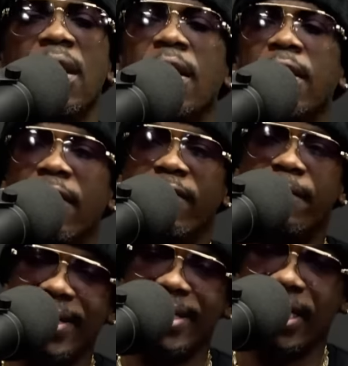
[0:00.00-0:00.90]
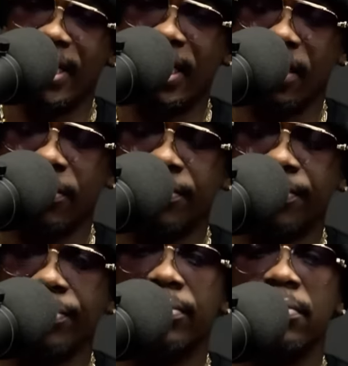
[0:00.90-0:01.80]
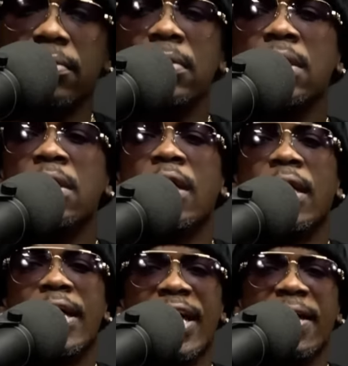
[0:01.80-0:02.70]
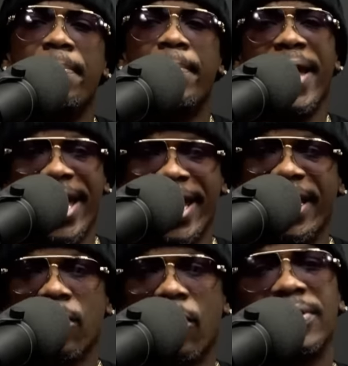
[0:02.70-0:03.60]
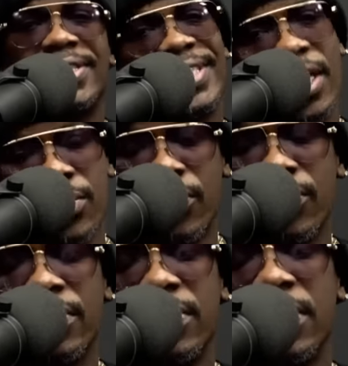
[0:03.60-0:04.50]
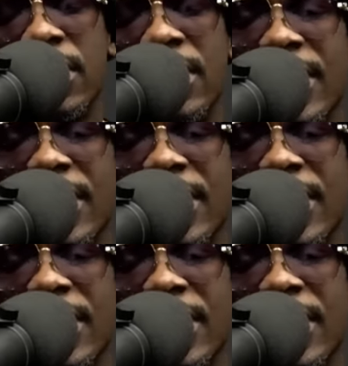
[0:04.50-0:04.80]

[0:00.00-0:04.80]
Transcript: of P. Diddy. He paid or settled it